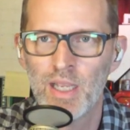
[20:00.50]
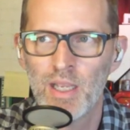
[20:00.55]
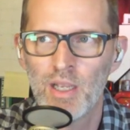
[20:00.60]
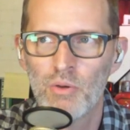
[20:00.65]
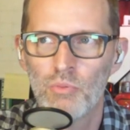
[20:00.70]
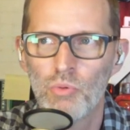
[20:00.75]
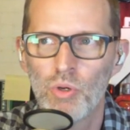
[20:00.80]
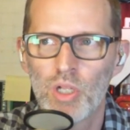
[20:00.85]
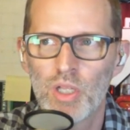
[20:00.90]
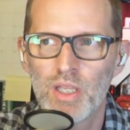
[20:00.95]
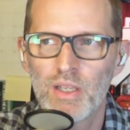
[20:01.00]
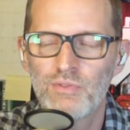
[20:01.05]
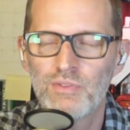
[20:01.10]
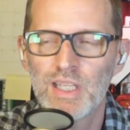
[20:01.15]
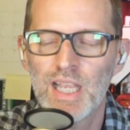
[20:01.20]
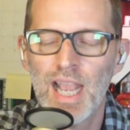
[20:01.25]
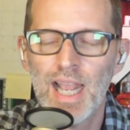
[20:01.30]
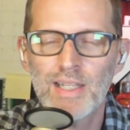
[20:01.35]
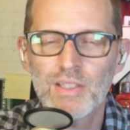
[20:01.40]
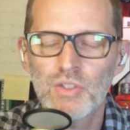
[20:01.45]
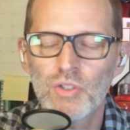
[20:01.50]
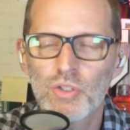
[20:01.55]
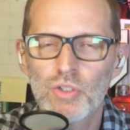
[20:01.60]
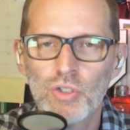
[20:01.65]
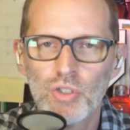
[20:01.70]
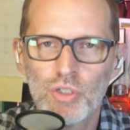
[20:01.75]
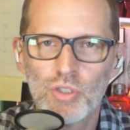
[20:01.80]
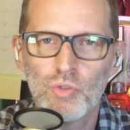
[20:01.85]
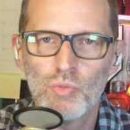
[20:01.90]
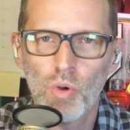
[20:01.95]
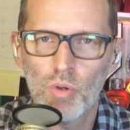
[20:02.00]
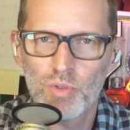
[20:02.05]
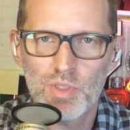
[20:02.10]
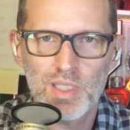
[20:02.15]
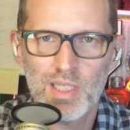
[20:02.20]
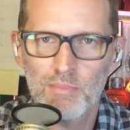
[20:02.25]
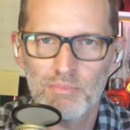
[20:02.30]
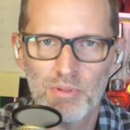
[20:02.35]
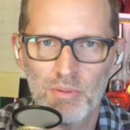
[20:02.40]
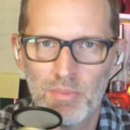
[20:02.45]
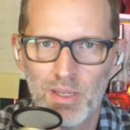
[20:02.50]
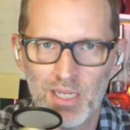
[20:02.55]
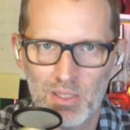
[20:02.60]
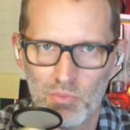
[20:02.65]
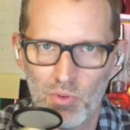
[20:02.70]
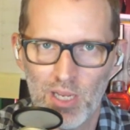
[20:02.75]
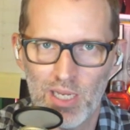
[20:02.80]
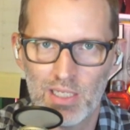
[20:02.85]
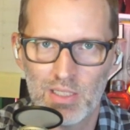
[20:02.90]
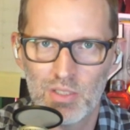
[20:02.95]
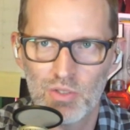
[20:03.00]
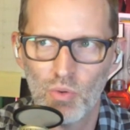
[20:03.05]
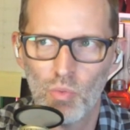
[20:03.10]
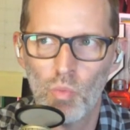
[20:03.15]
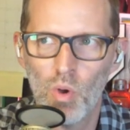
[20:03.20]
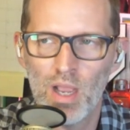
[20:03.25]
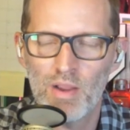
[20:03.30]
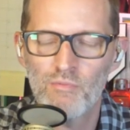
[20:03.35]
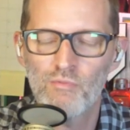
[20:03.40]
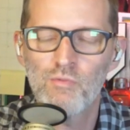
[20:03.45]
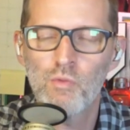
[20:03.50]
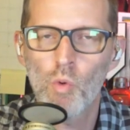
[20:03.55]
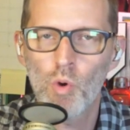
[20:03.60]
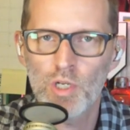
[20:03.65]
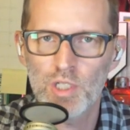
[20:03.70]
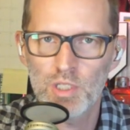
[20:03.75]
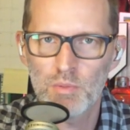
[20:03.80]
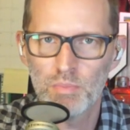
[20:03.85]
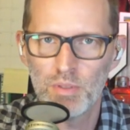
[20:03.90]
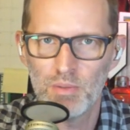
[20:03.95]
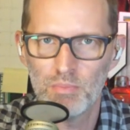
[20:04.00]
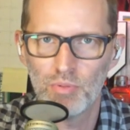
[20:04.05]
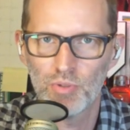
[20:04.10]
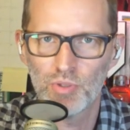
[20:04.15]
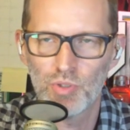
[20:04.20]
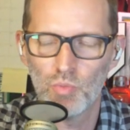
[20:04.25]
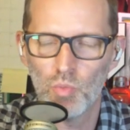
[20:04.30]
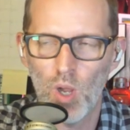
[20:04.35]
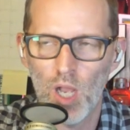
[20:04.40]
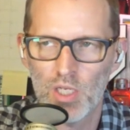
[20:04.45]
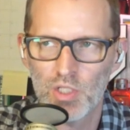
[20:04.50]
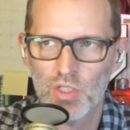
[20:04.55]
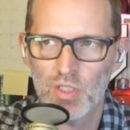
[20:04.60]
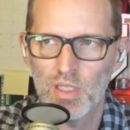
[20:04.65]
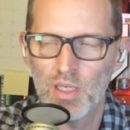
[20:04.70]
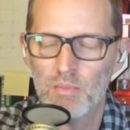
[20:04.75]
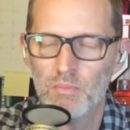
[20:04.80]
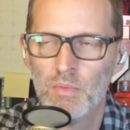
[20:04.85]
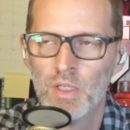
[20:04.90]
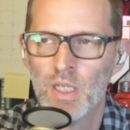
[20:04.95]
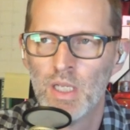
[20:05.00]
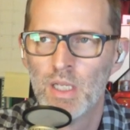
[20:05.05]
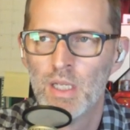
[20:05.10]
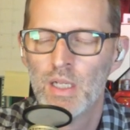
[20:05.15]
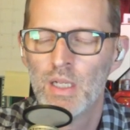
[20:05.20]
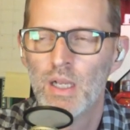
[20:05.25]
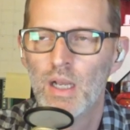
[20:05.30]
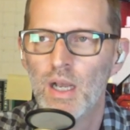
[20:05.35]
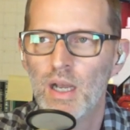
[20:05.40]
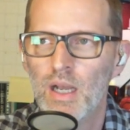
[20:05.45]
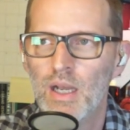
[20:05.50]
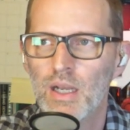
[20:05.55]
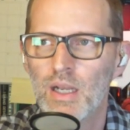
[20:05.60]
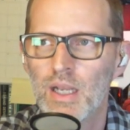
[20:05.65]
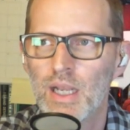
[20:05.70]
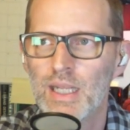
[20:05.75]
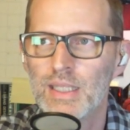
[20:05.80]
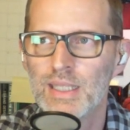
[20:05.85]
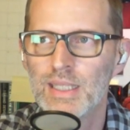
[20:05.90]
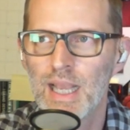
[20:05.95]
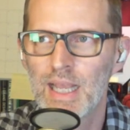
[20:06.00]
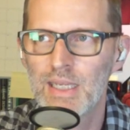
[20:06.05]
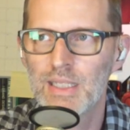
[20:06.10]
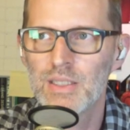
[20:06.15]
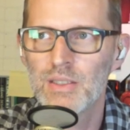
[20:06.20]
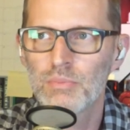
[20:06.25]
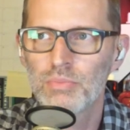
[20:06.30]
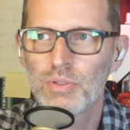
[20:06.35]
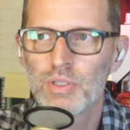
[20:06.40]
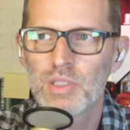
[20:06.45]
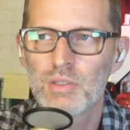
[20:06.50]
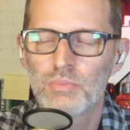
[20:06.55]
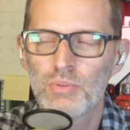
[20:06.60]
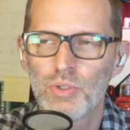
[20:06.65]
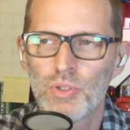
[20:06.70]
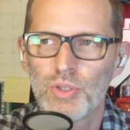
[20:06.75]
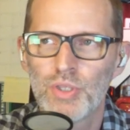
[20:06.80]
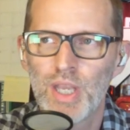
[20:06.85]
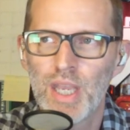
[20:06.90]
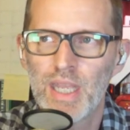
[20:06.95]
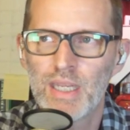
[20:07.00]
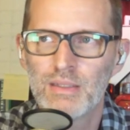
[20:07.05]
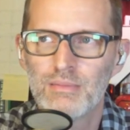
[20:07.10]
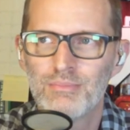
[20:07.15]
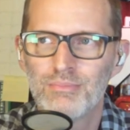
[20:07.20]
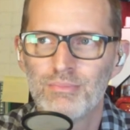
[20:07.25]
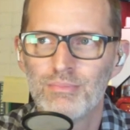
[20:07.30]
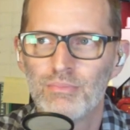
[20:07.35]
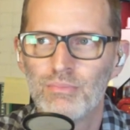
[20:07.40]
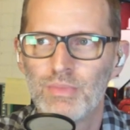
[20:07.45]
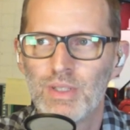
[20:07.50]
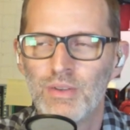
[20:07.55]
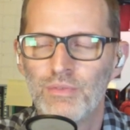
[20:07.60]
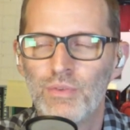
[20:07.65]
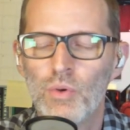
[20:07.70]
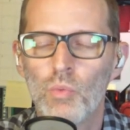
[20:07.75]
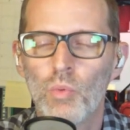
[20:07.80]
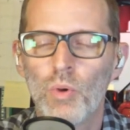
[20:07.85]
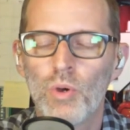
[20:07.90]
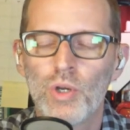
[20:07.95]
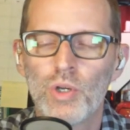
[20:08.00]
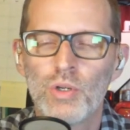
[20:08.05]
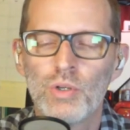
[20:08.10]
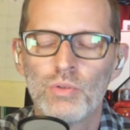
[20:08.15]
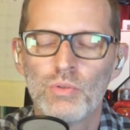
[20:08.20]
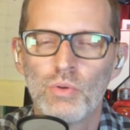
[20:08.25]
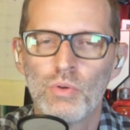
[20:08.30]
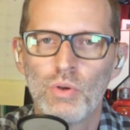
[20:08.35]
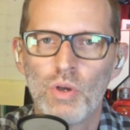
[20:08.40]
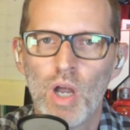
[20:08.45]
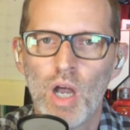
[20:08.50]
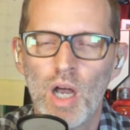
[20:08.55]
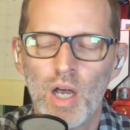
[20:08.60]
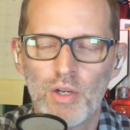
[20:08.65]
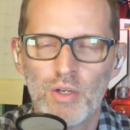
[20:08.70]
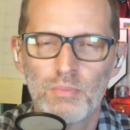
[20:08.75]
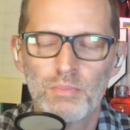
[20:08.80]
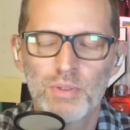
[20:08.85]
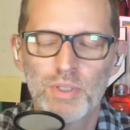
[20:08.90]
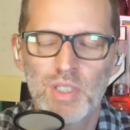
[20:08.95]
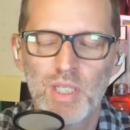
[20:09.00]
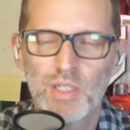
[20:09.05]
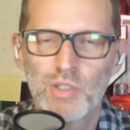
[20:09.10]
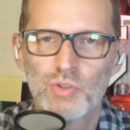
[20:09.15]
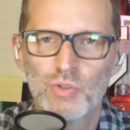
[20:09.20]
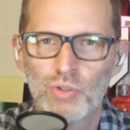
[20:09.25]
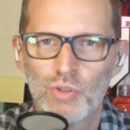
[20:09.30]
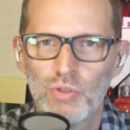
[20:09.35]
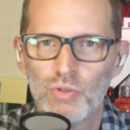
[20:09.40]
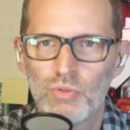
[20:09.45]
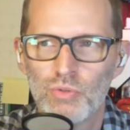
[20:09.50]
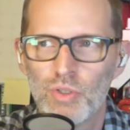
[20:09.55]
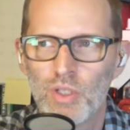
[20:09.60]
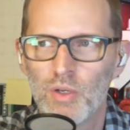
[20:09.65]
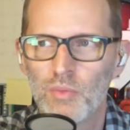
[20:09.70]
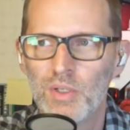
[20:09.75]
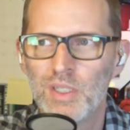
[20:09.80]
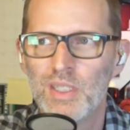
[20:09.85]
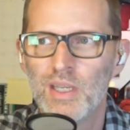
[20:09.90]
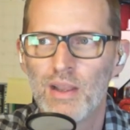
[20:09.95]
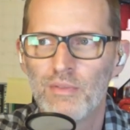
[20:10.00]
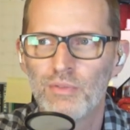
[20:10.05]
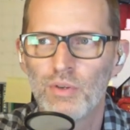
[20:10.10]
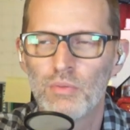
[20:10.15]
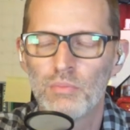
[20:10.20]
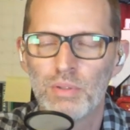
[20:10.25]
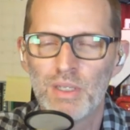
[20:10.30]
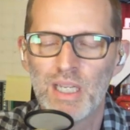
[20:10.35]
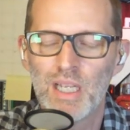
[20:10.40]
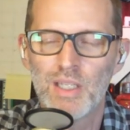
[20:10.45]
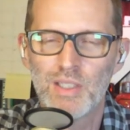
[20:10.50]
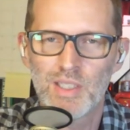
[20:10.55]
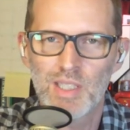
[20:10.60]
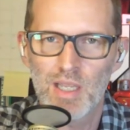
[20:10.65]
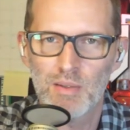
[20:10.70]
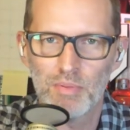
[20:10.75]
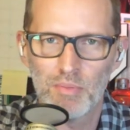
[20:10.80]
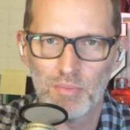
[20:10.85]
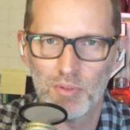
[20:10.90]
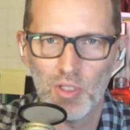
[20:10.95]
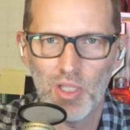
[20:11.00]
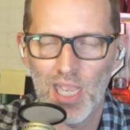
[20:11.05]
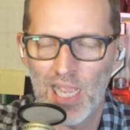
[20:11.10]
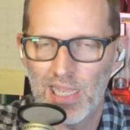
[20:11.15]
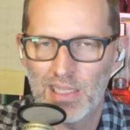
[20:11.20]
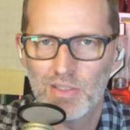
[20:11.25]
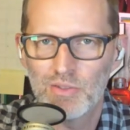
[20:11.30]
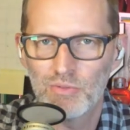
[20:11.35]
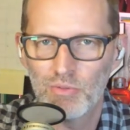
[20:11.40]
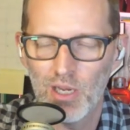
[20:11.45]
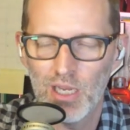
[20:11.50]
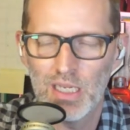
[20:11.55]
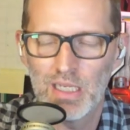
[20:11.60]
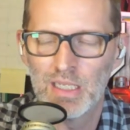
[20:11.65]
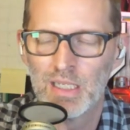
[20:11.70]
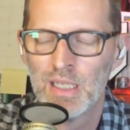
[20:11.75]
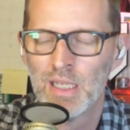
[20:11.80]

well, if the ads are good, you won't skip them anyway. So why force people to watch them? Uh, and that is a principle that if it were 100% true, there would never be unskippable ads, right?